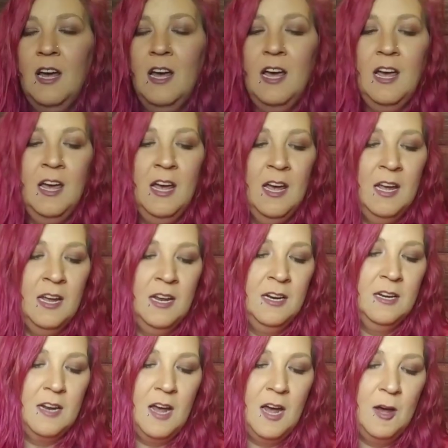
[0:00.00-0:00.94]

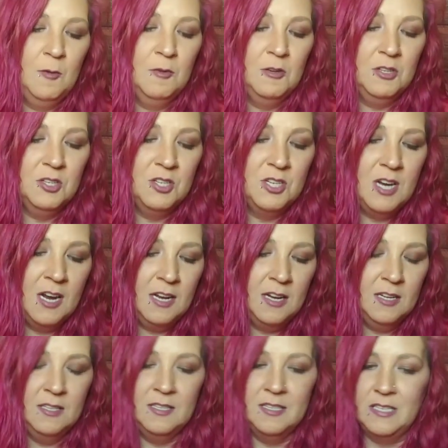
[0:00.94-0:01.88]
And I will check
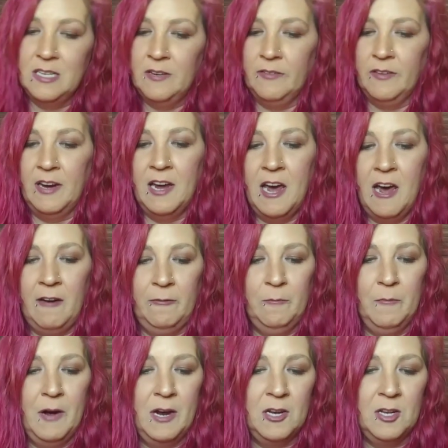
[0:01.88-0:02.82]
and see if I have
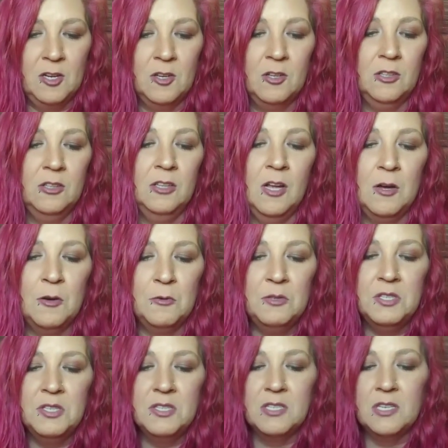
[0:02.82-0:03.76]
mine
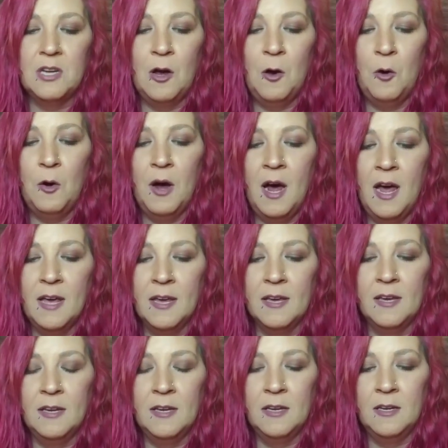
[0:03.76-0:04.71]
close so I
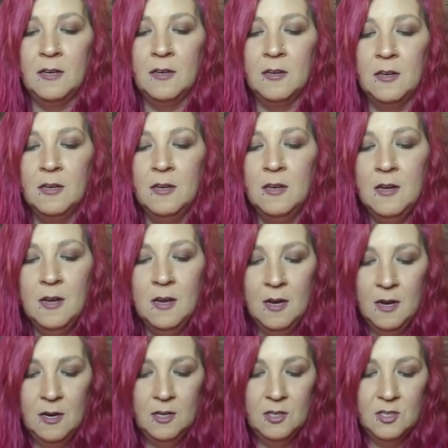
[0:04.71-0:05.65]
can
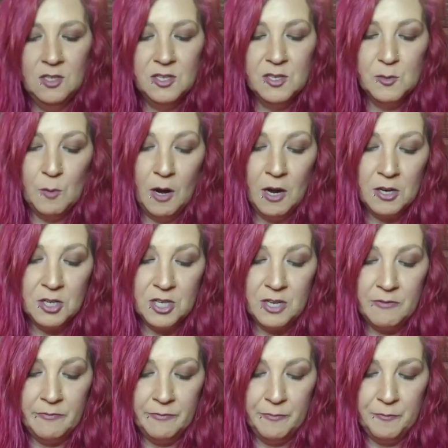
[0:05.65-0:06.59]
swatch it
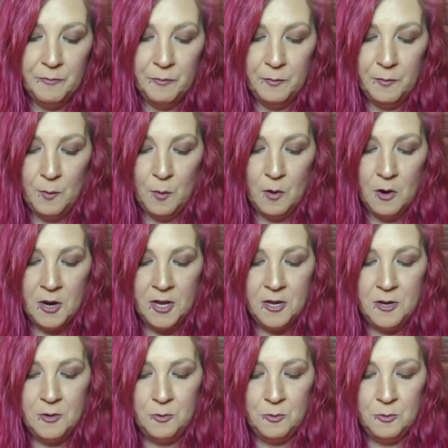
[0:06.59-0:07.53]
for
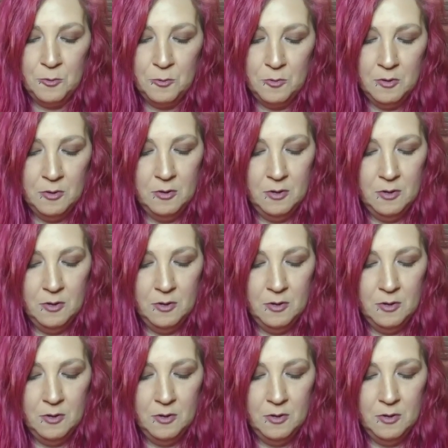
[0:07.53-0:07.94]
you.